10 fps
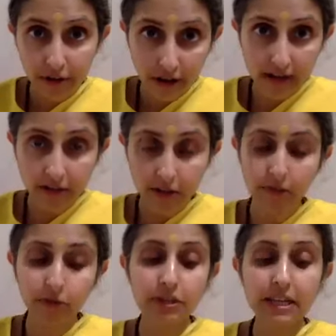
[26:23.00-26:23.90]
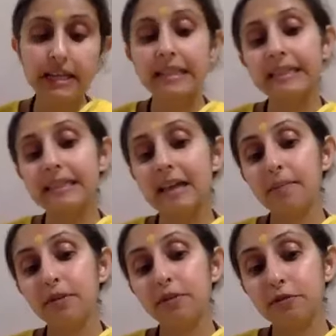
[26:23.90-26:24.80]
right? So if you take the
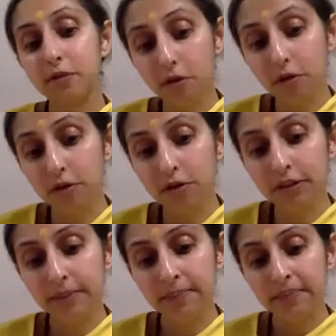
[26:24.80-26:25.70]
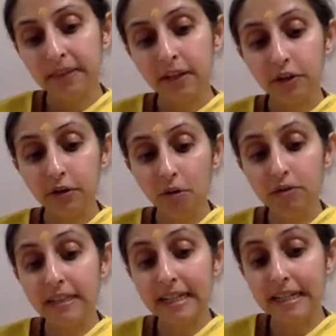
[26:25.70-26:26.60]
example of gold,
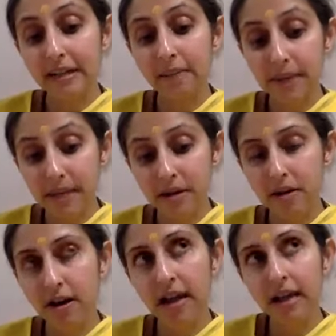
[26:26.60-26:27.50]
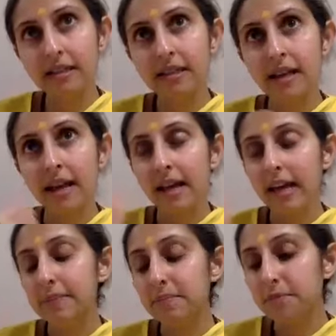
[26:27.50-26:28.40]
gold can appear as
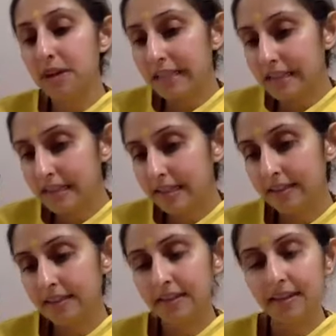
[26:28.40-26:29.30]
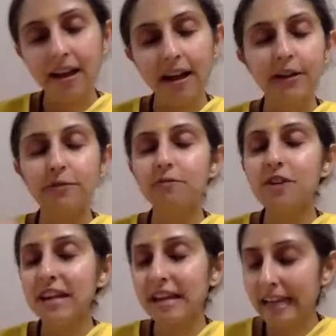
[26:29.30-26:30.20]
a bracelet, a
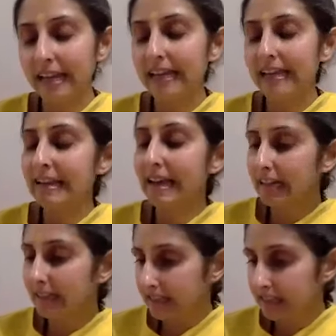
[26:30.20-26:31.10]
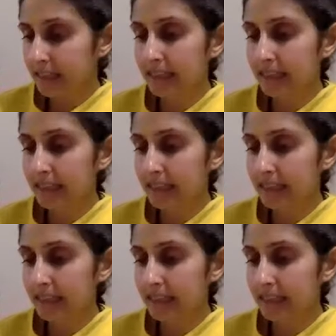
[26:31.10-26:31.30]
ring, a necklace.